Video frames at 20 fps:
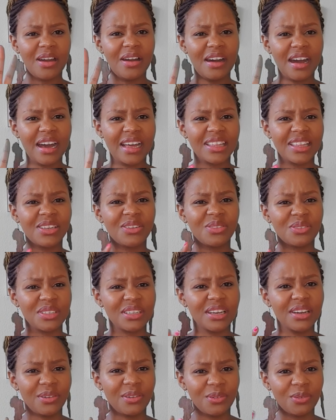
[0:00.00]
I think you
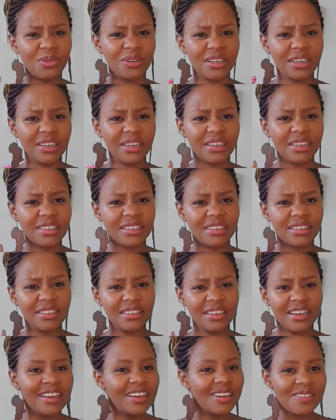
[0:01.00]
said good night.
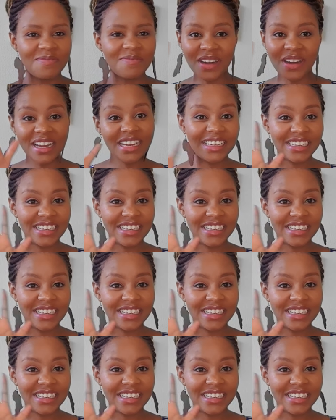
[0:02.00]
Bye!